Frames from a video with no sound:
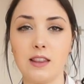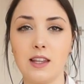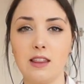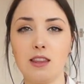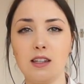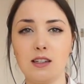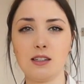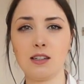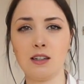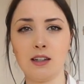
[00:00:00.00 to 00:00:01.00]
and then
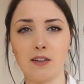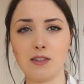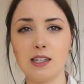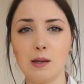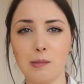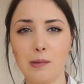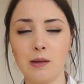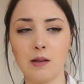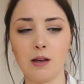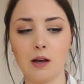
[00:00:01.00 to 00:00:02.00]
they have a zip
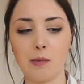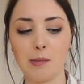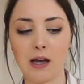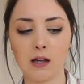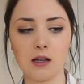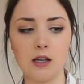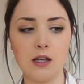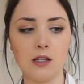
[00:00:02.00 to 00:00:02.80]
up the back,